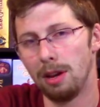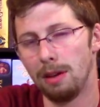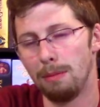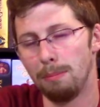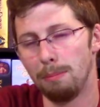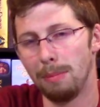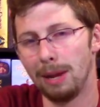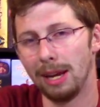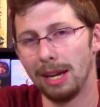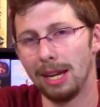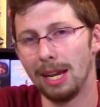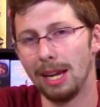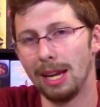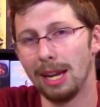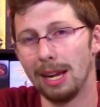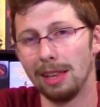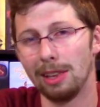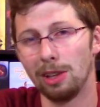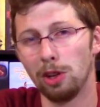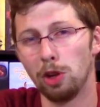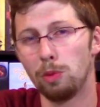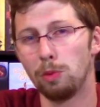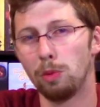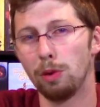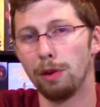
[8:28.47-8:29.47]
making it a
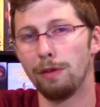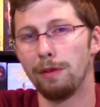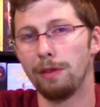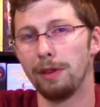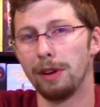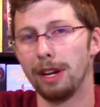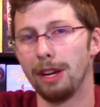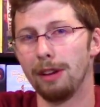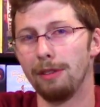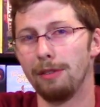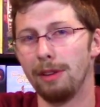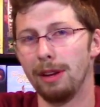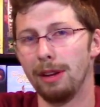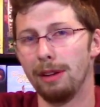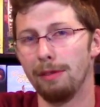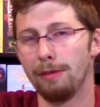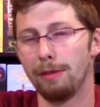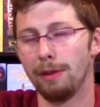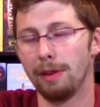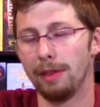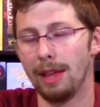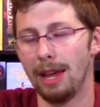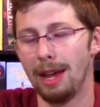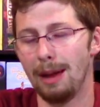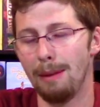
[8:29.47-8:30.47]
little more forgiving
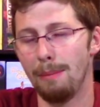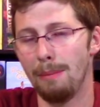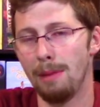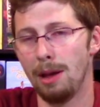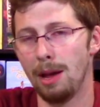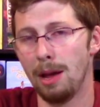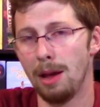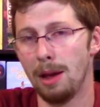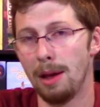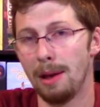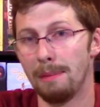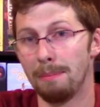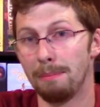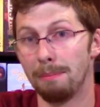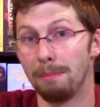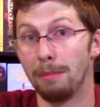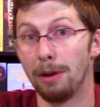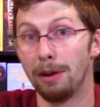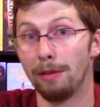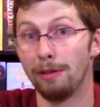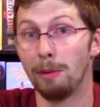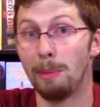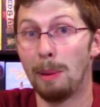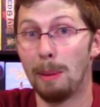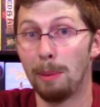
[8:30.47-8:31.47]
for them.
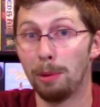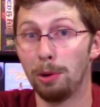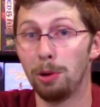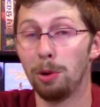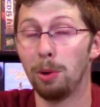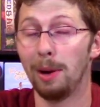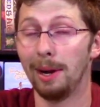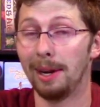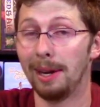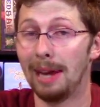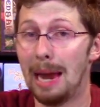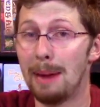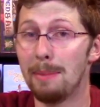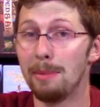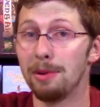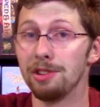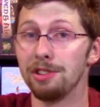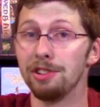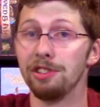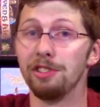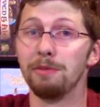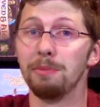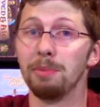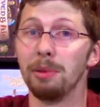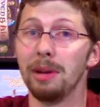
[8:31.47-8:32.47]
But for people who are gamers
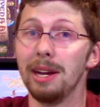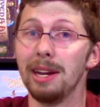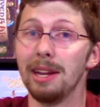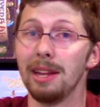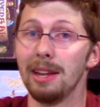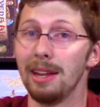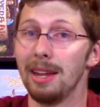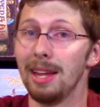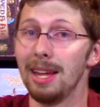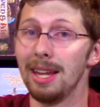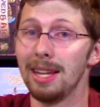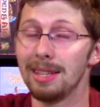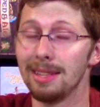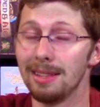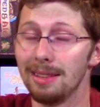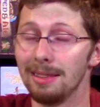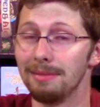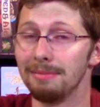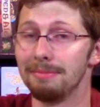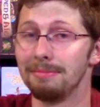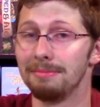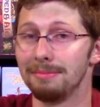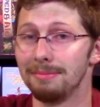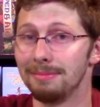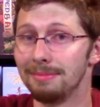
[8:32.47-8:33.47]
and who've played it,
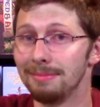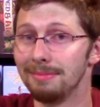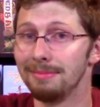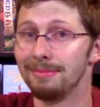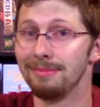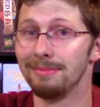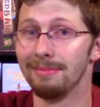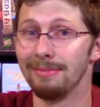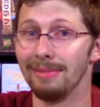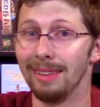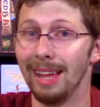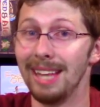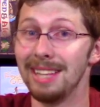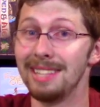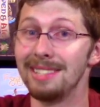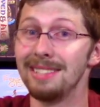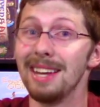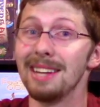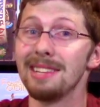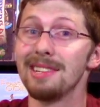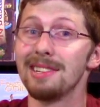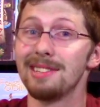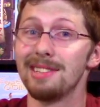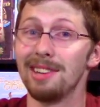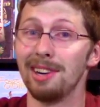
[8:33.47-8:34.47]
it's
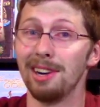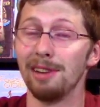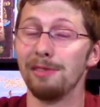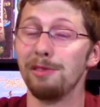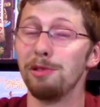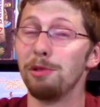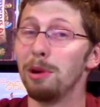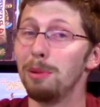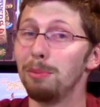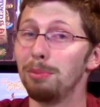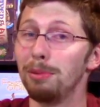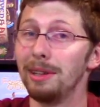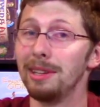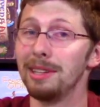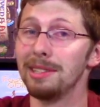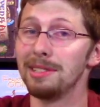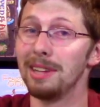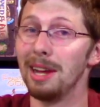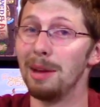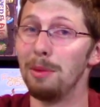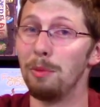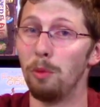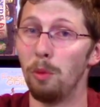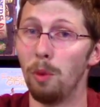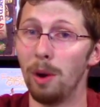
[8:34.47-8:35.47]
necessary. If you want to play this
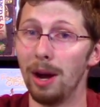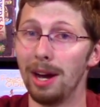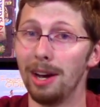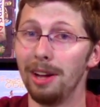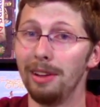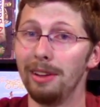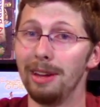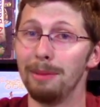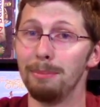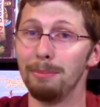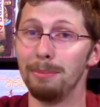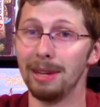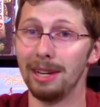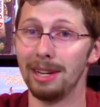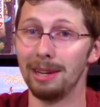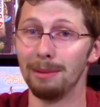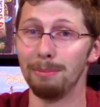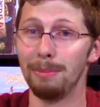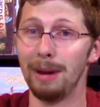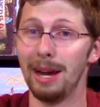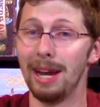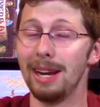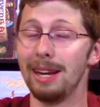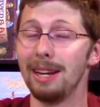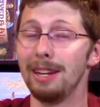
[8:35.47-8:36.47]
game well and be
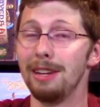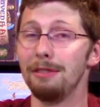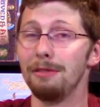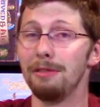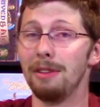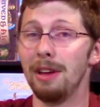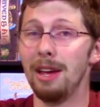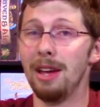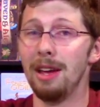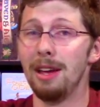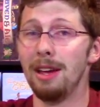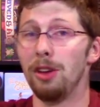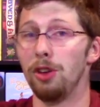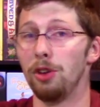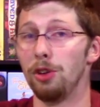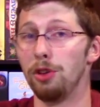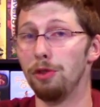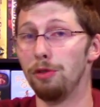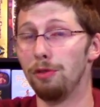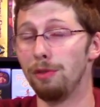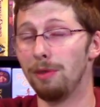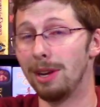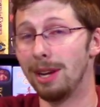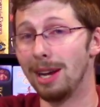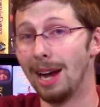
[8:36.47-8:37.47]
competitive,
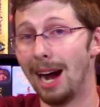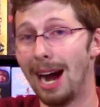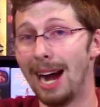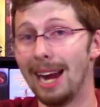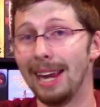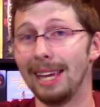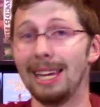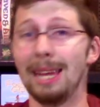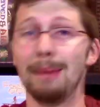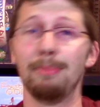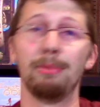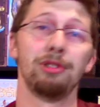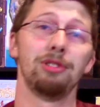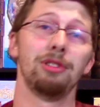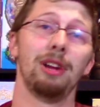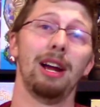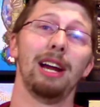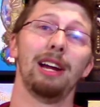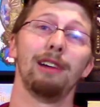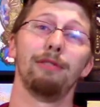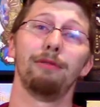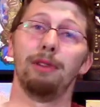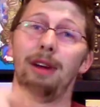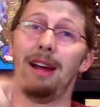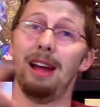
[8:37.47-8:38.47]
you've got to keep a
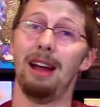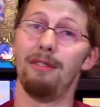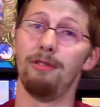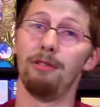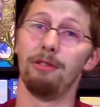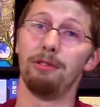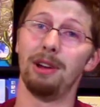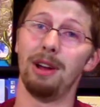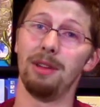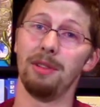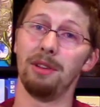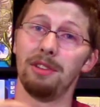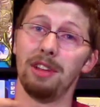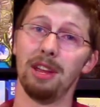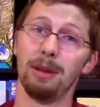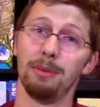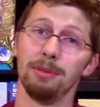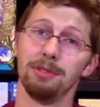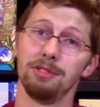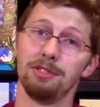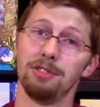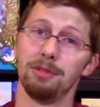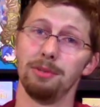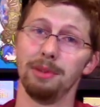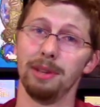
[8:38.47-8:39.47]
track of what everyone around the
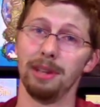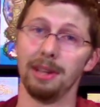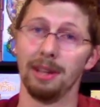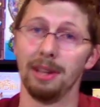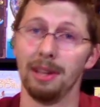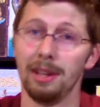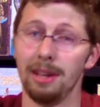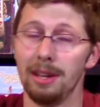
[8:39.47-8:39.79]
table is doing.